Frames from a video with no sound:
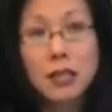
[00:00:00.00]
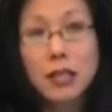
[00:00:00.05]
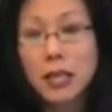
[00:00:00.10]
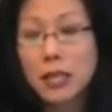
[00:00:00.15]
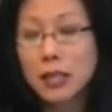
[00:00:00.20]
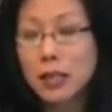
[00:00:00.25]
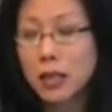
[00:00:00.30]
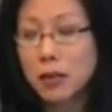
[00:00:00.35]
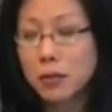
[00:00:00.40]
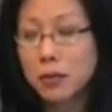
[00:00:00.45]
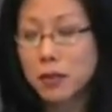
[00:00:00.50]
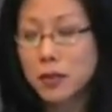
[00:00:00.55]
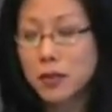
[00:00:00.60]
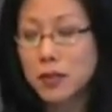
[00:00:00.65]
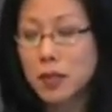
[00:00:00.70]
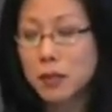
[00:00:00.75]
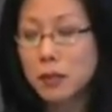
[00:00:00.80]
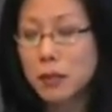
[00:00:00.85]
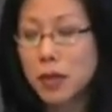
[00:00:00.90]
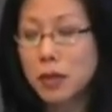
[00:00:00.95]
online
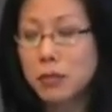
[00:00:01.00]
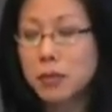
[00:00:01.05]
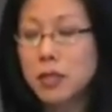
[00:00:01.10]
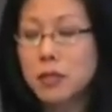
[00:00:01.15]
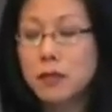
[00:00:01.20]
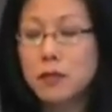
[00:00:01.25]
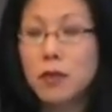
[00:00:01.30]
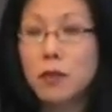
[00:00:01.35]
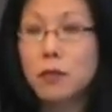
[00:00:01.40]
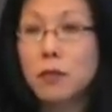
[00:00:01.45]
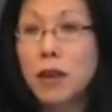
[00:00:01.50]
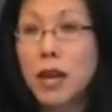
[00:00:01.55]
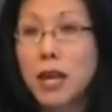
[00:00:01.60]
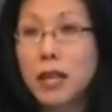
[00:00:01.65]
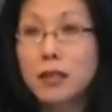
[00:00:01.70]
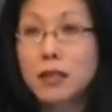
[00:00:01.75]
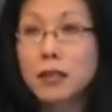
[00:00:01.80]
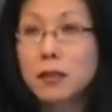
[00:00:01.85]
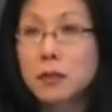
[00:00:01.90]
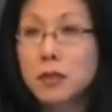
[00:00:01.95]
networks and publics for
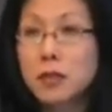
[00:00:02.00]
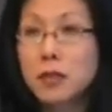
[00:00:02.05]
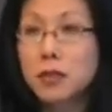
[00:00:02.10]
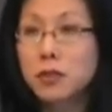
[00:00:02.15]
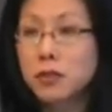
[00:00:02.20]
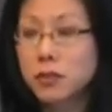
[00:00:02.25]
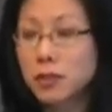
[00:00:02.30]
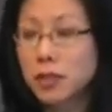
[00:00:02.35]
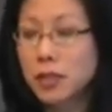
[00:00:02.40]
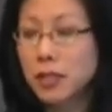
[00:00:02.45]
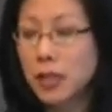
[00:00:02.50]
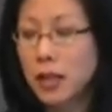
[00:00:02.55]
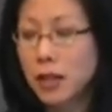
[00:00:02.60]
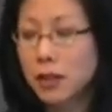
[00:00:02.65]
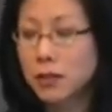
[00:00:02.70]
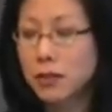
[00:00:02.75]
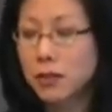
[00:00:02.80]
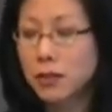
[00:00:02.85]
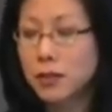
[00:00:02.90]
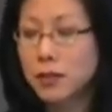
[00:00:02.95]
random social
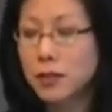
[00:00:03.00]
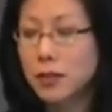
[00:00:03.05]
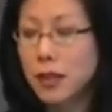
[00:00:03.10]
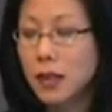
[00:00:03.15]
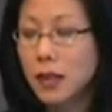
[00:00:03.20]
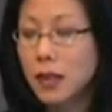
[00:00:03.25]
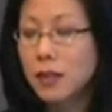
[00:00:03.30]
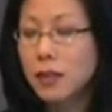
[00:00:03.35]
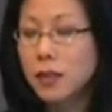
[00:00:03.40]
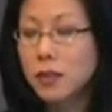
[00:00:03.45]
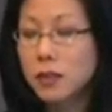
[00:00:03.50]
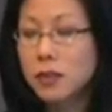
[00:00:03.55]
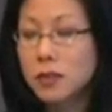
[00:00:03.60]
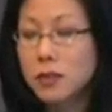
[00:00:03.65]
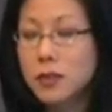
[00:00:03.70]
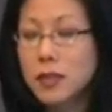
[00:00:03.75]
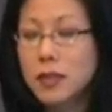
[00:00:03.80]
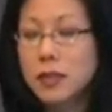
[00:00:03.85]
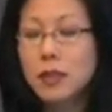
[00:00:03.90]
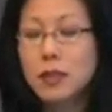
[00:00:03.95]
encounters. They're
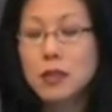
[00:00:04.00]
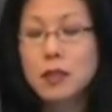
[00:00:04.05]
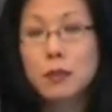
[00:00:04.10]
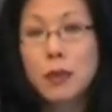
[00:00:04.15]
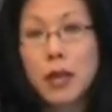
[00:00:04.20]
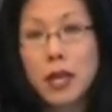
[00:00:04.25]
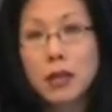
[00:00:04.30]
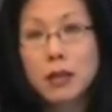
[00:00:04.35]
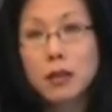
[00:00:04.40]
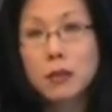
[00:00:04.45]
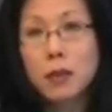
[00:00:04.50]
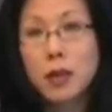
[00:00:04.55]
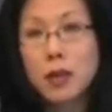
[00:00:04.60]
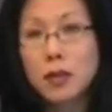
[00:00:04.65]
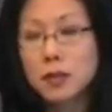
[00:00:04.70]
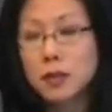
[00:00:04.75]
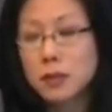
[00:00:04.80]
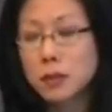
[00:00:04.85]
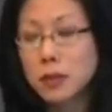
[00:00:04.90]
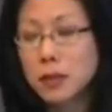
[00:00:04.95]
using the expanded
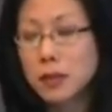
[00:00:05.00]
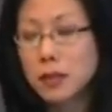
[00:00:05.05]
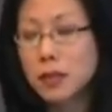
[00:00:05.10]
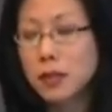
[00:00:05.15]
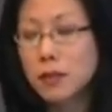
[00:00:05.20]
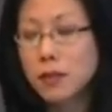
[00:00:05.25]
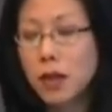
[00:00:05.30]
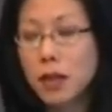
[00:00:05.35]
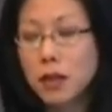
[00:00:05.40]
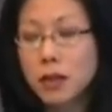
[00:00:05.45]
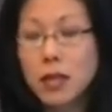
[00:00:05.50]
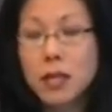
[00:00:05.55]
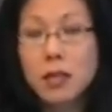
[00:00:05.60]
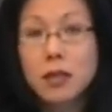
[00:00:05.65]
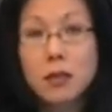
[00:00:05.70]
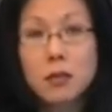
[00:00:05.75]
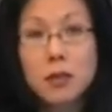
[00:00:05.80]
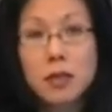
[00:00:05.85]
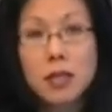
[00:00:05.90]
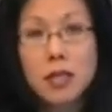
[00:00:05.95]
possibility of
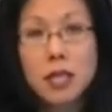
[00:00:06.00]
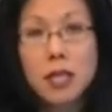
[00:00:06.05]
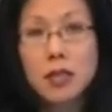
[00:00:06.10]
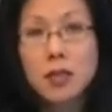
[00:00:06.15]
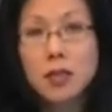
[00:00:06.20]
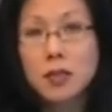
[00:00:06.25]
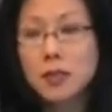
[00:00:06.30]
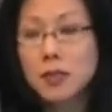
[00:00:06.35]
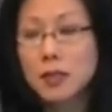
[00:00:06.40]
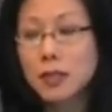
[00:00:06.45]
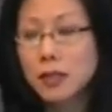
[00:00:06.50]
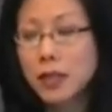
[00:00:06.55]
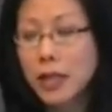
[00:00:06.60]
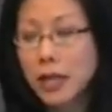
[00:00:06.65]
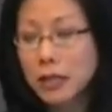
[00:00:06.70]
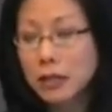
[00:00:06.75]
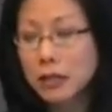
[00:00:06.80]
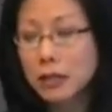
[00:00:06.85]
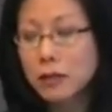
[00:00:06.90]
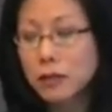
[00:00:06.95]
online communication
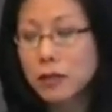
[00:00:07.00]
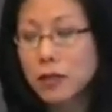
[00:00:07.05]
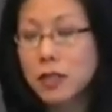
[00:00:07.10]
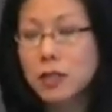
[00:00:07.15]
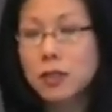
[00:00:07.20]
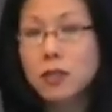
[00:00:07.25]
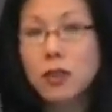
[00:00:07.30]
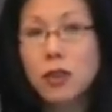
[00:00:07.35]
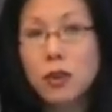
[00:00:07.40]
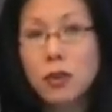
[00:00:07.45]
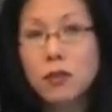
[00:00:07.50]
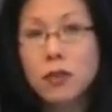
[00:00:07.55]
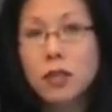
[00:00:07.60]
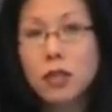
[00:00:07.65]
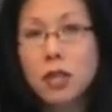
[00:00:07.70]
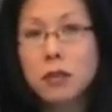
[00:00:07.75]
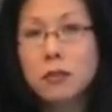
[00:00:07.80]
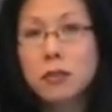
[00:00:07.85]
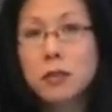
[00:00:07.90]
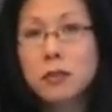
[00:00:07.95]
selectively to
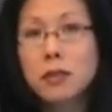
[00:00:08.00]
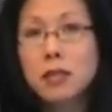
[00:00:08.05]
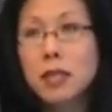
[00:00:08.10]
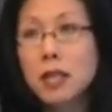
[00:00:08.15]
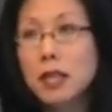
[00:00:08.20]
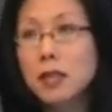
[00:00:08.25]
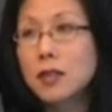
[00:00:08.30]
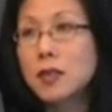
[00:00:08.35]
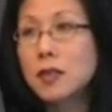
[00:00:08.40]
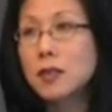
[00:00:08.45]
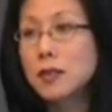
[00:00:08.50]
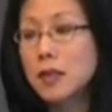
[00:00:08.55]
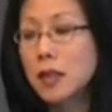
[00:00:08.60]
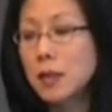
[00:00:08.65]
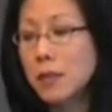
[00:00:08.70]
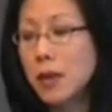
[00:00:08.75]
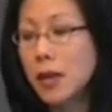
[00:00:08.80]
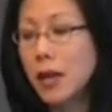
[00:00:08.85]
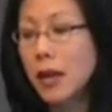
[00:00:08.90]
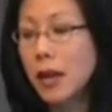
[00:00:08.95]
overcome limitations
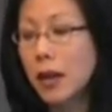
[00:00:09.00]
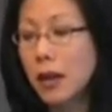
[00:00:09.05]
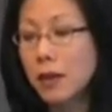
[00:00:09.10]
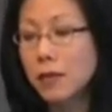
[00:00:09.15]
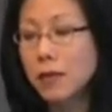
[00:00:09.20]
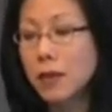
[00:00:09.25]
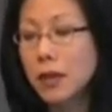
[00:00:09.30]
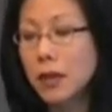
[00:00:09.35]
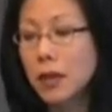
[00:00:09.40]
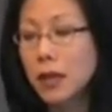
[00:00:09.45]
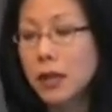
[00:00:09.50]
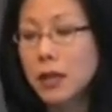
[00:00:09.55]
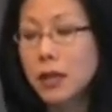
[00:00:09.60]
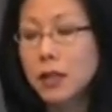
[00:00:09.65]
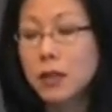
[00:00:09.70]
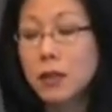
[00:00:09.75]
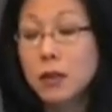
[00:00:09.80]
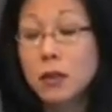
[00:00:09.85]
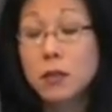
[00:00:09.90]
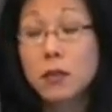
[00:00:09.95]
they may have
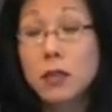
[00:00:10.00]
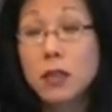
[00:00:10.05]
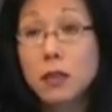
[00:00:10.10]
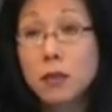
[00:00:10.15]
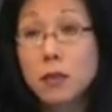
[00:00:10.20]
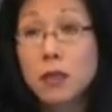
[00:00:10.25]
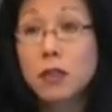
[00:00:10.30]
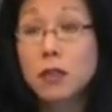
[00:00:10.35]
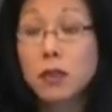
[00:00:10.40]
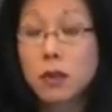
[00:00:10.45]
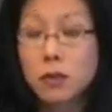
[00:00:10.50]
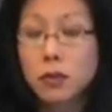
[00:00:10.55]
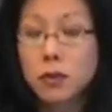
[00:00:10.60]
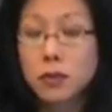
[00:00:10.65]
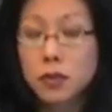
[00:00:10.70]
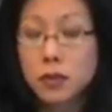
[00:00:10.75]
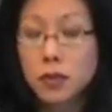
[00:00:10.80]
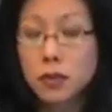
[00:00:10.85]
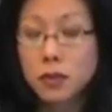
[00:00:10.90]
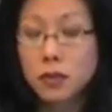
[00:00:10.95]
in their given
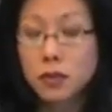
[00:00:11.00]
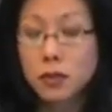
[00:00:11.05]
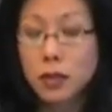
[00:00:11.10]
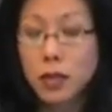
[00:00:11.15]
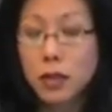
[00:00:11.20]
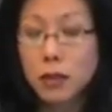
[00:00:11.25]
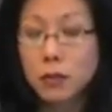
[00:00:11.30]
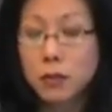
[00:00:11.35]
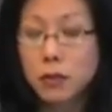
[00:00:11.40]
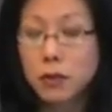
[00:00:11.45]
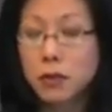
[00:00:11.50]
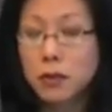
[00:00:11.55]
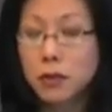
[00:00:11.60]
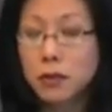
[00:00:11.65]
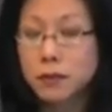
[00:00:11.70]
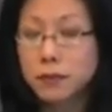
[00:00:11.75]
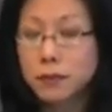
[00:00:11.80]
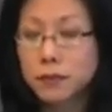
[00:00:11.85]
local social network.